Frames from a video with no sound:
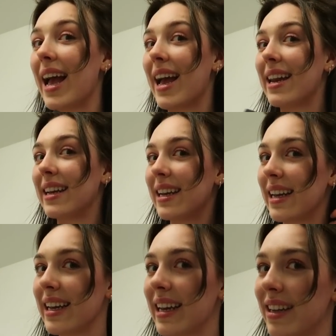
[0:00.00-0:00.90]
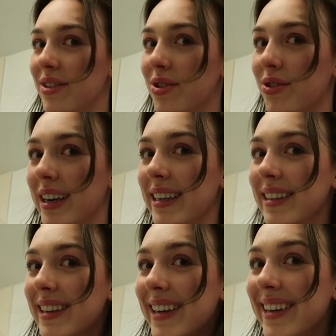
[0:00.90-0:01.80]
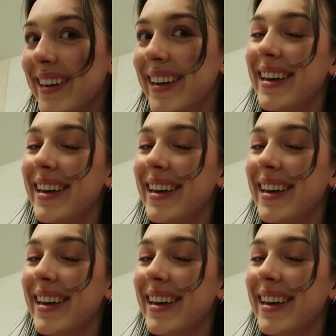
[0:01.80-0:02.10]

and it straightens it.